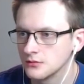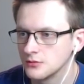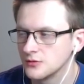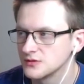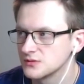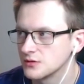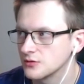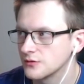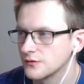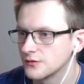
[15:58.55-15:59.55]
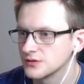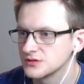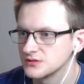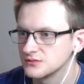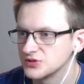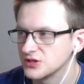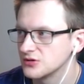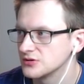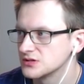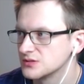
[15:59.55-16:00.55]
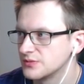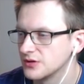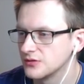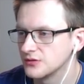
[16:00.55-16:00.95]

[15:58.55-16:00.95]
You always want to go first. Jade Claws is pretty good.